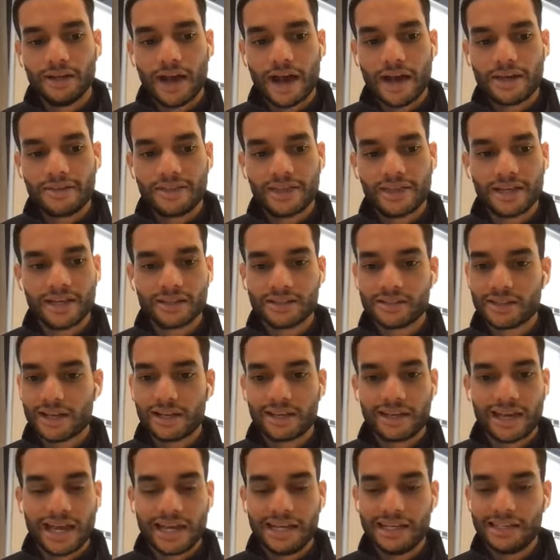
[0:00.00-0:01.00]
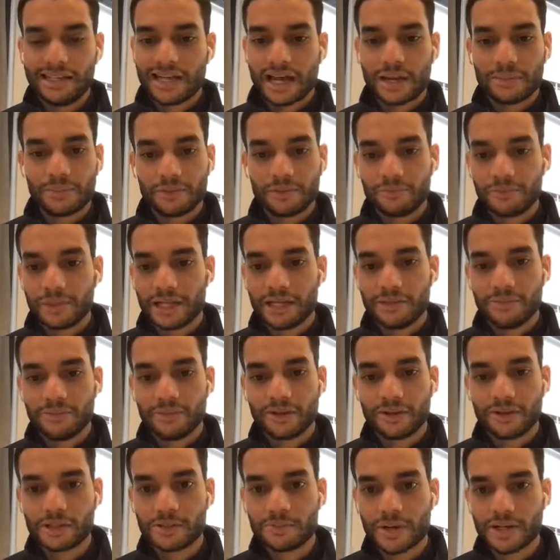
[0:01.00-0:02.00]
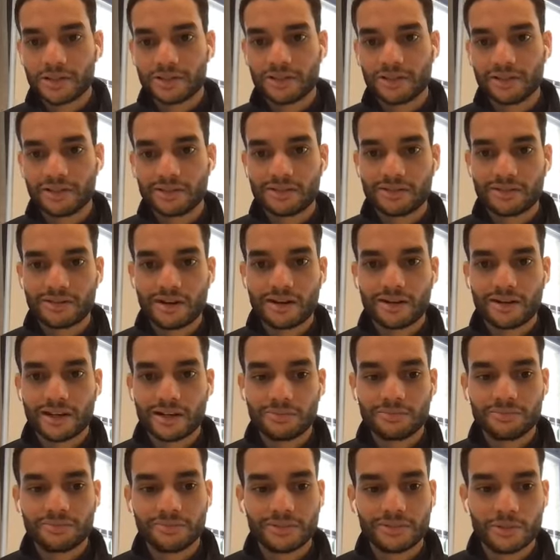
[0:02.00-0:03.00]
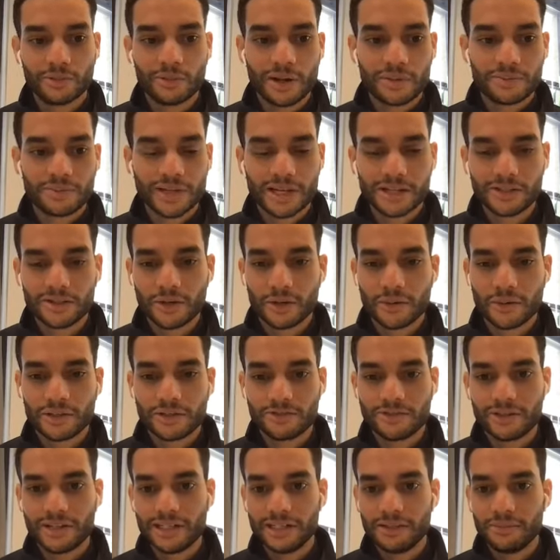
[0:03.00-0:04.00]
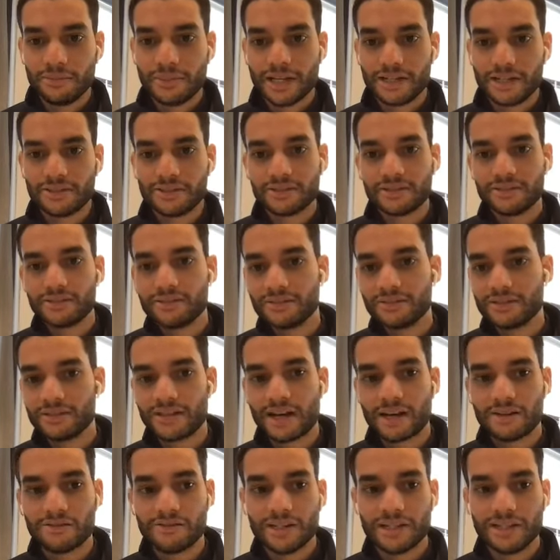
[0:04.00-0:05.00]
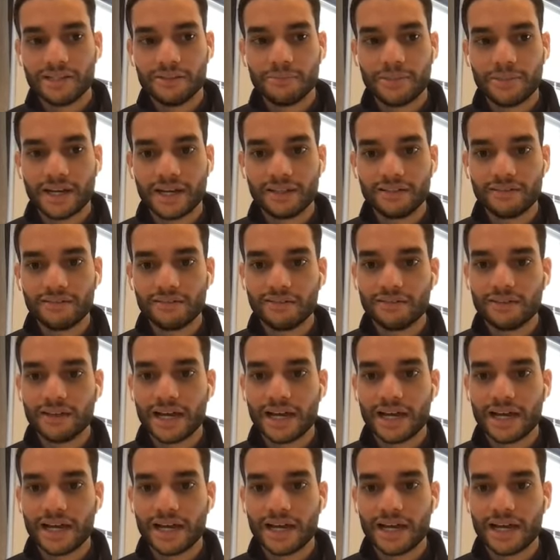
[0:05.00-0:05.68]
I think it's like any type of playbook, especially in a startup. The website's always written in pencil. It's not written in pen.